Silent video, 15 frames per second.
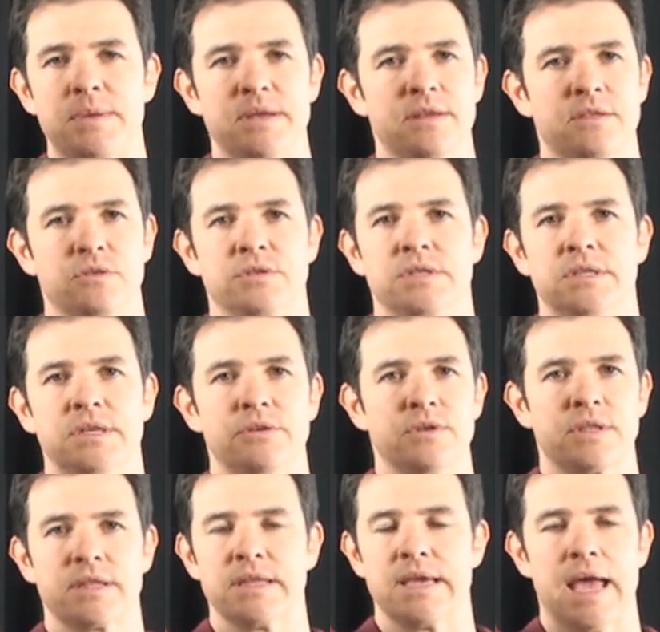happiness or
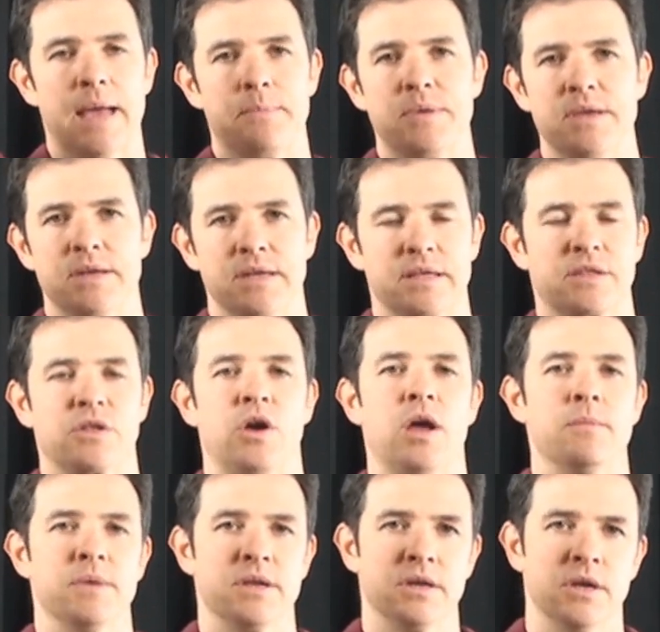deliriously happy and
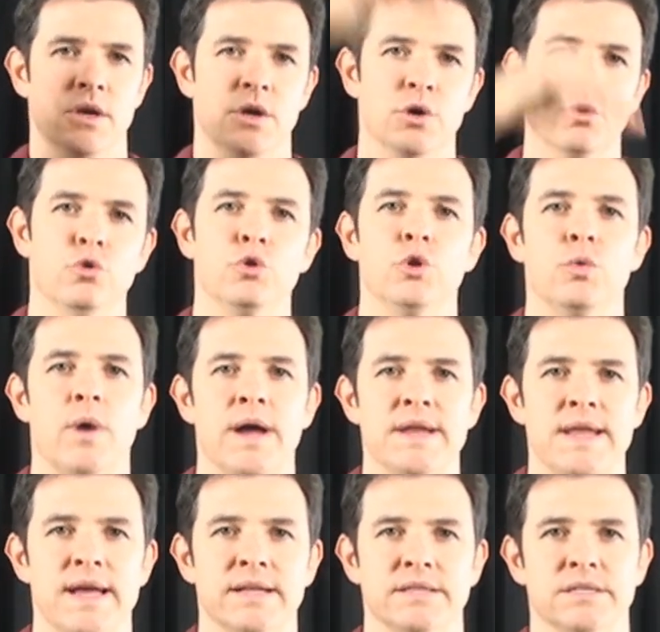excitement, all the way
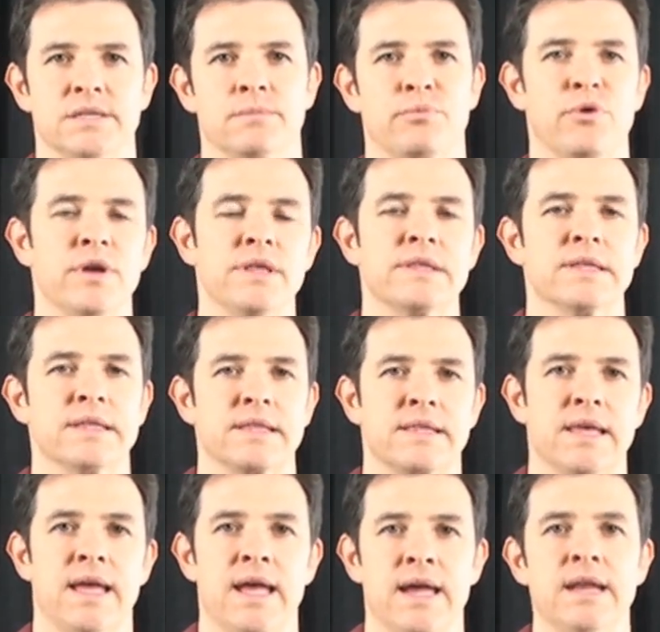down to depressed and
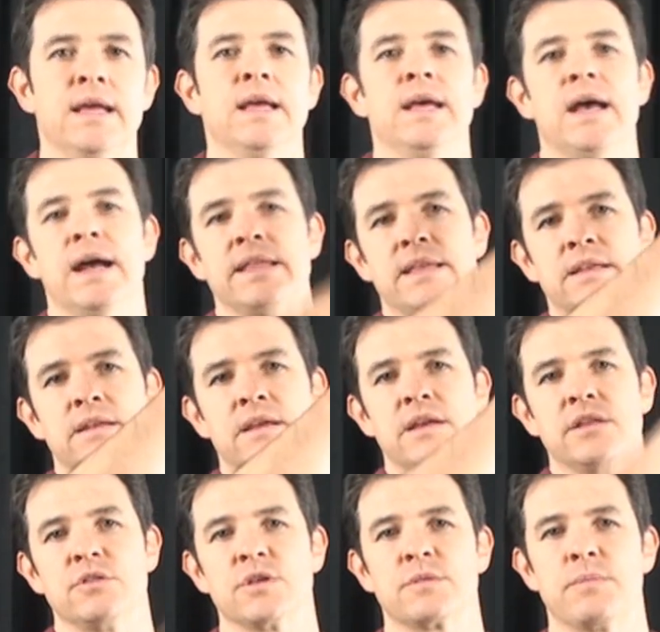sad, and then
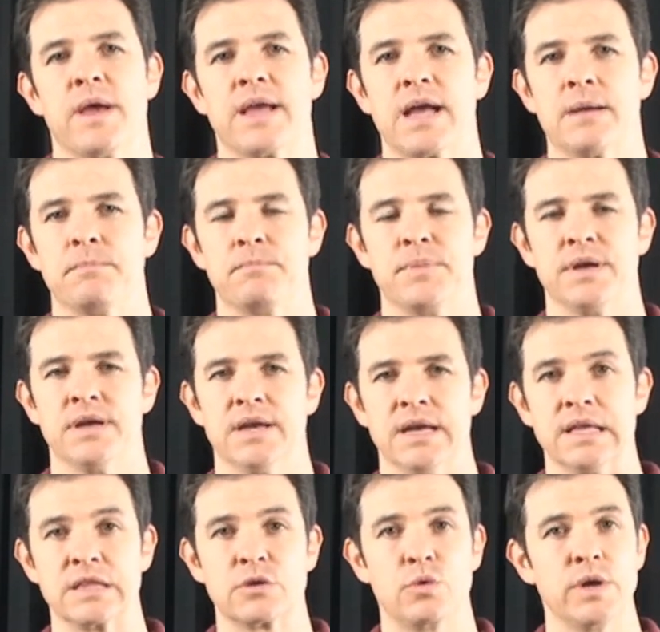just back up
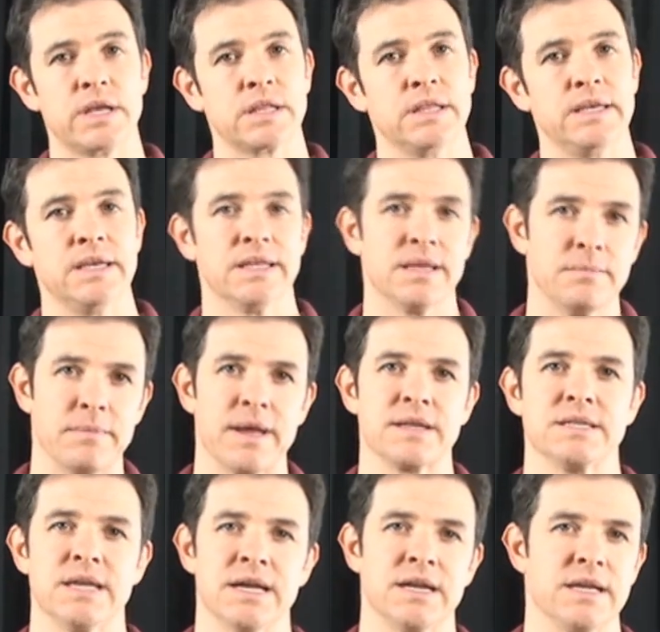as quickly and then
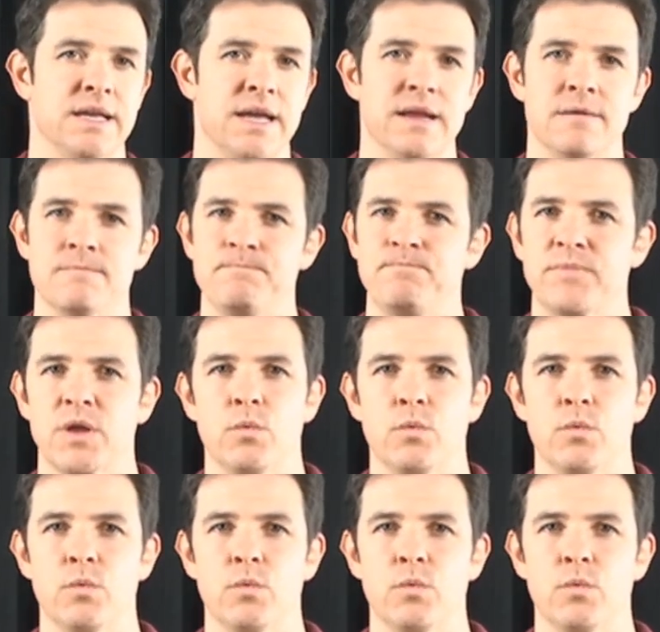back down again.